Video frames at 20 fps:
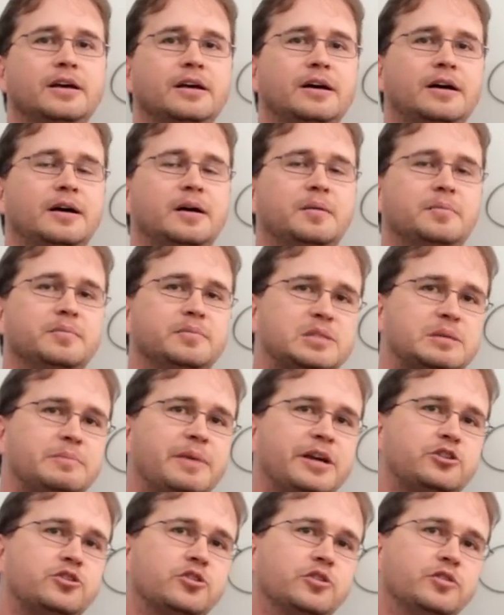to
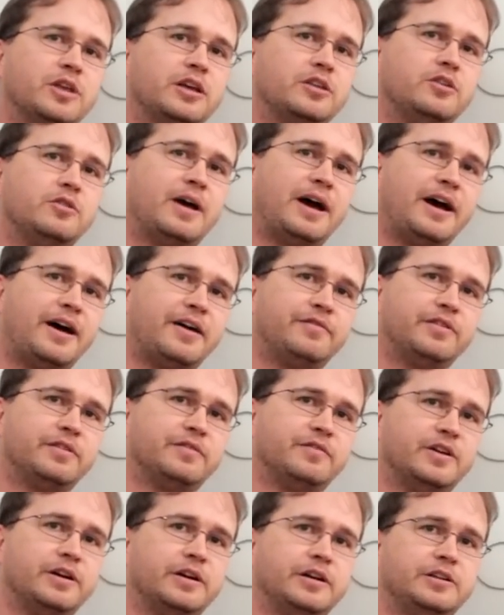make sure that you have a
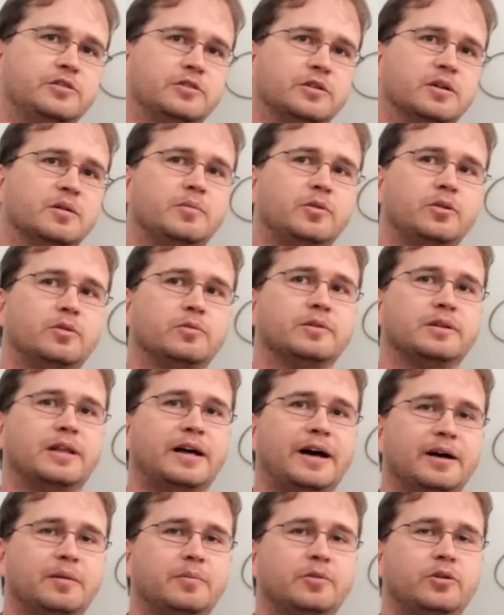very durable,
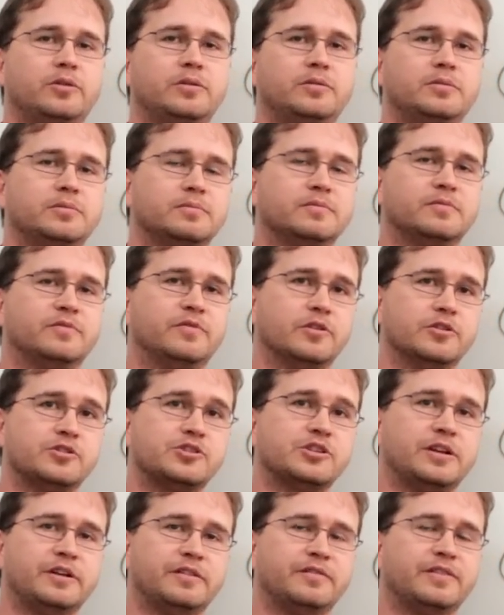reliable
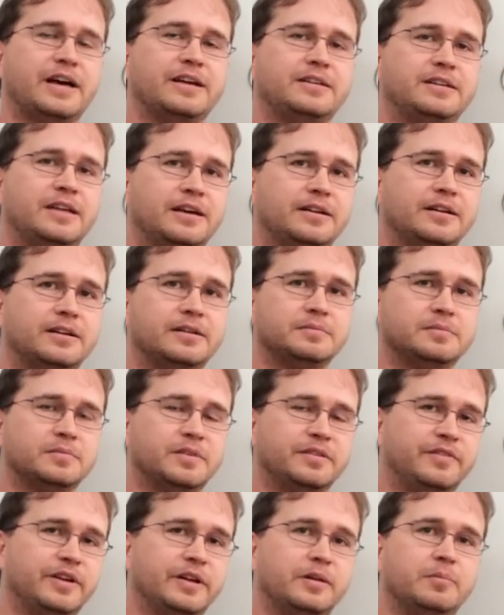version of that data
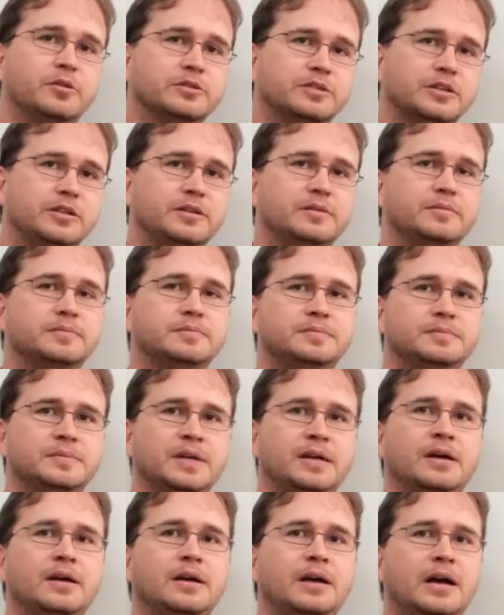available to you.
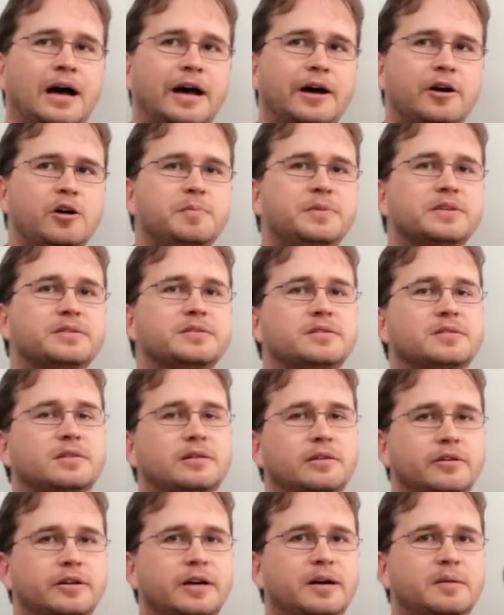I hope this has
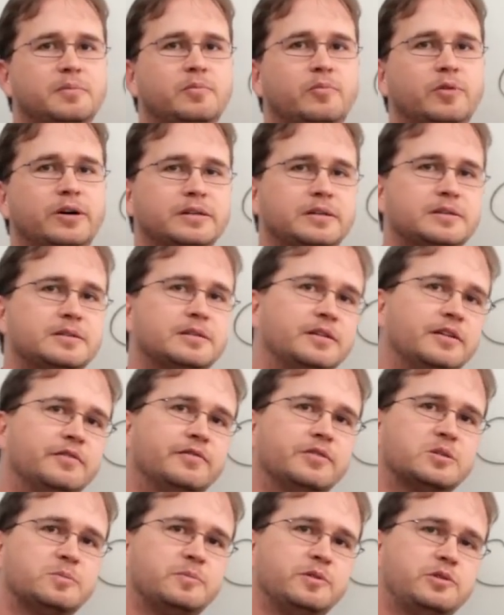cleared up what is the
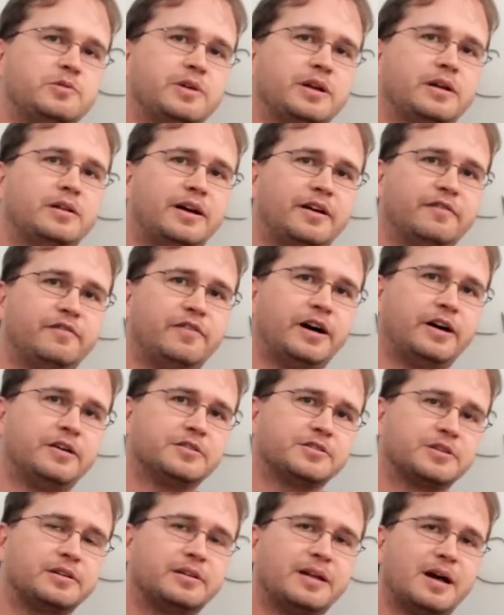difference between cloud
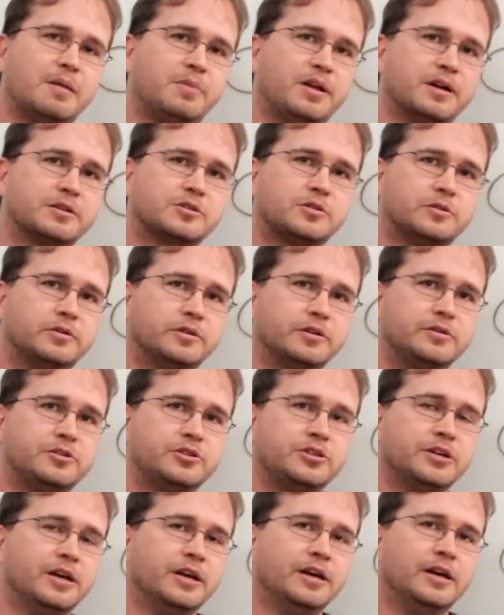files and cloud block
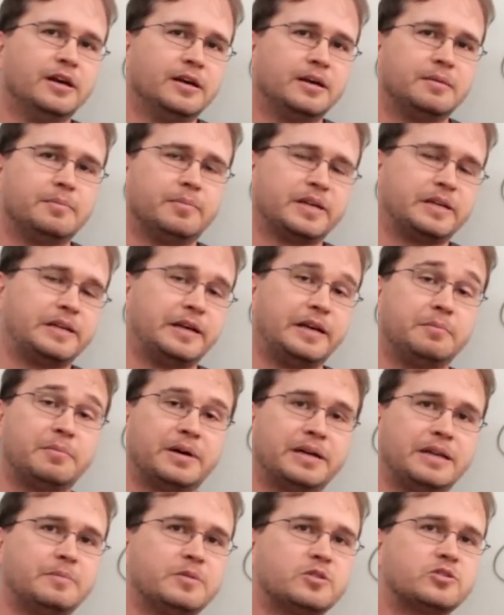storage. And again,
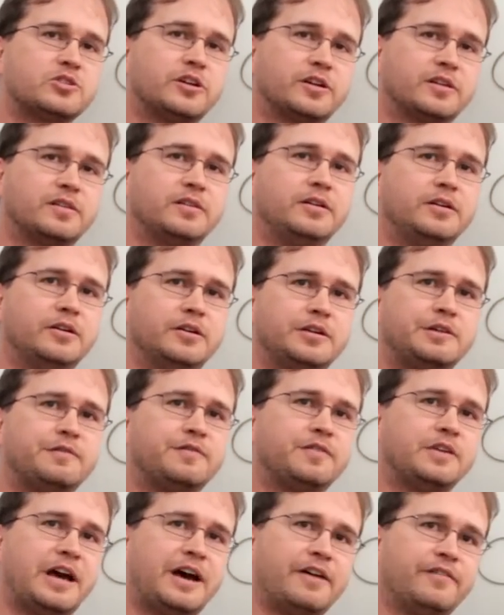my name is Chuck Thier, and
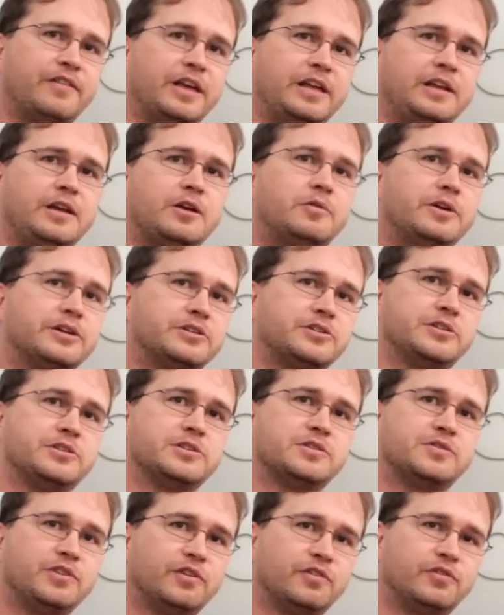if you have any
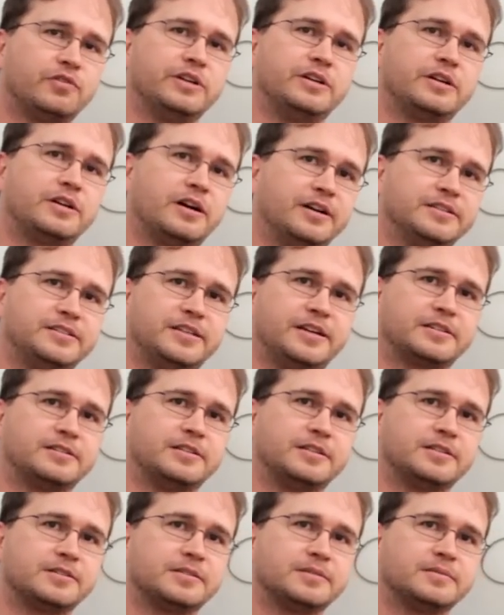questions, feel free to contact
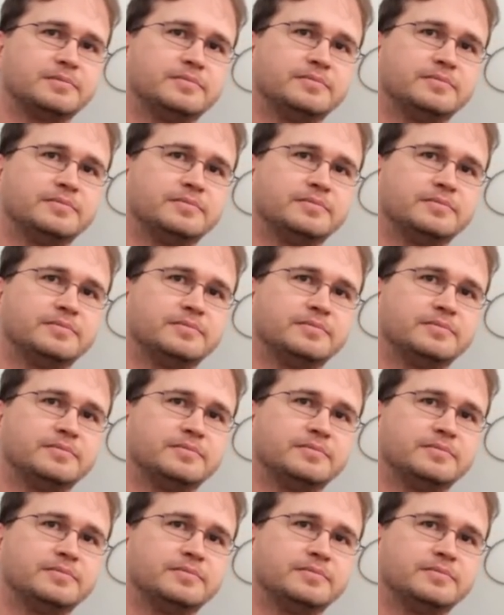us.